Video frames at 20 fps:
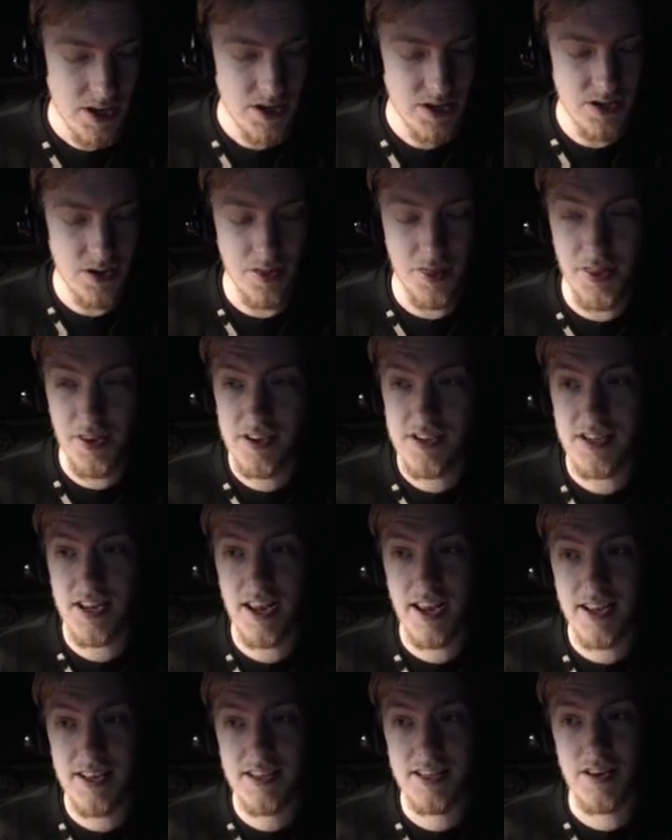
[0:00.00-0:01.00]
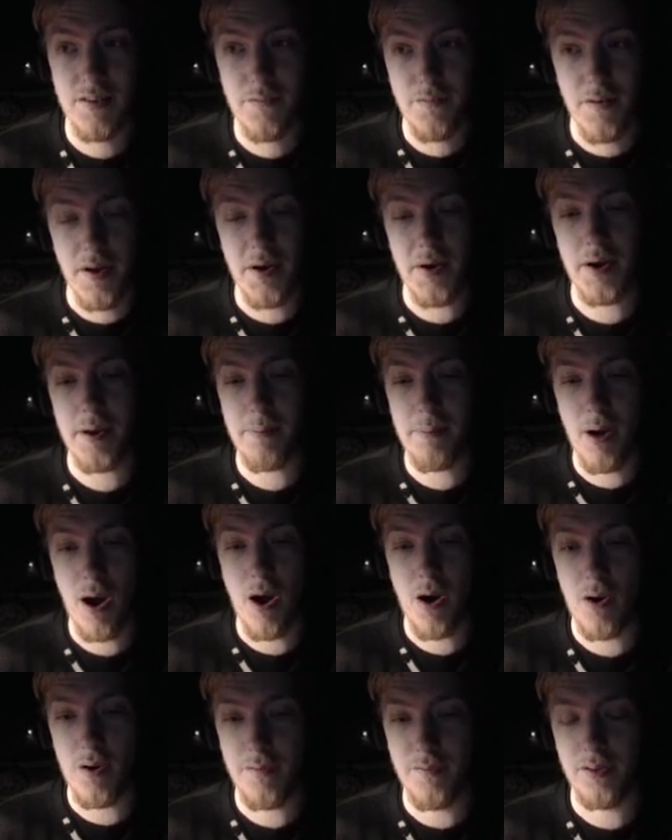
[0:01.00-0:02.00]
So this is a very
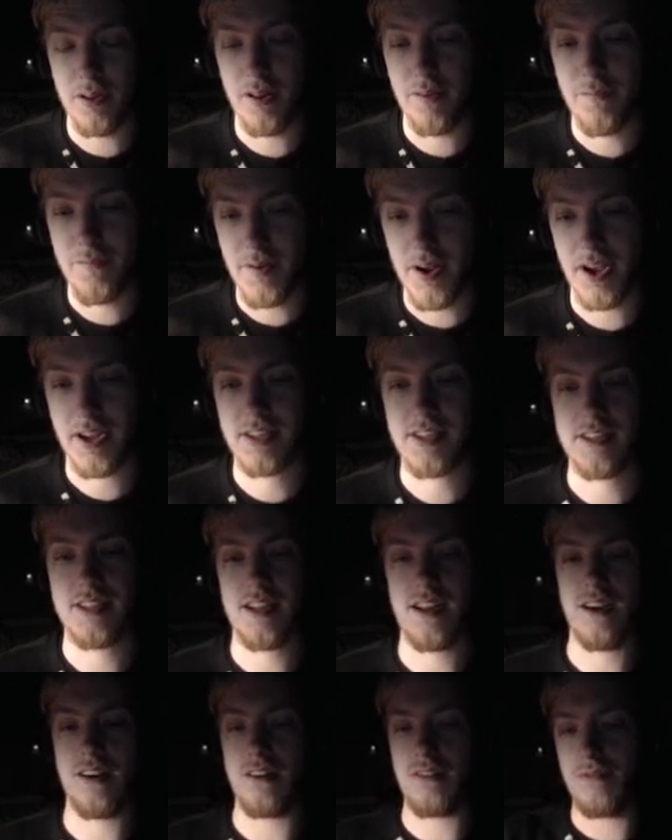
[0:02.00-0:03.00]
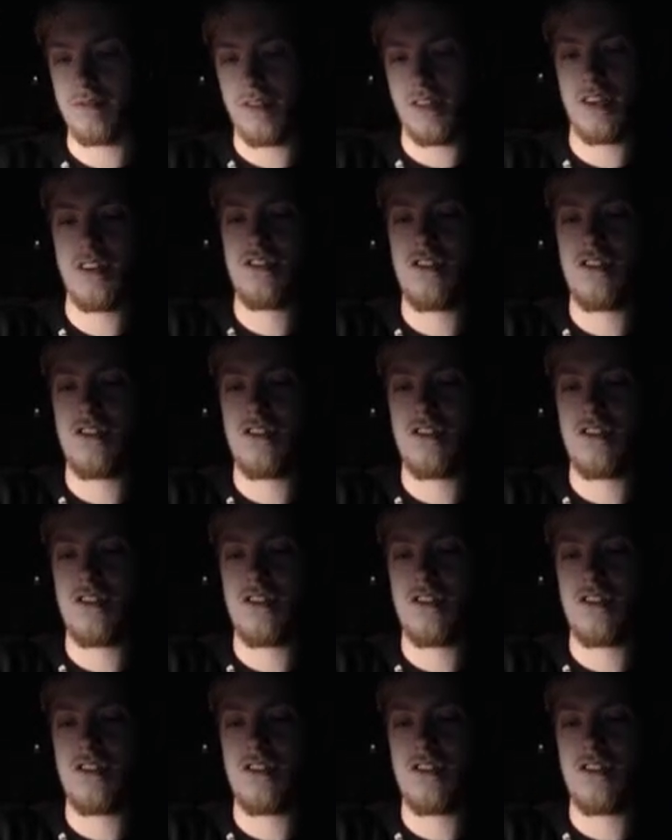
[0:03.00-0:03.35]
powerful effect. Now, the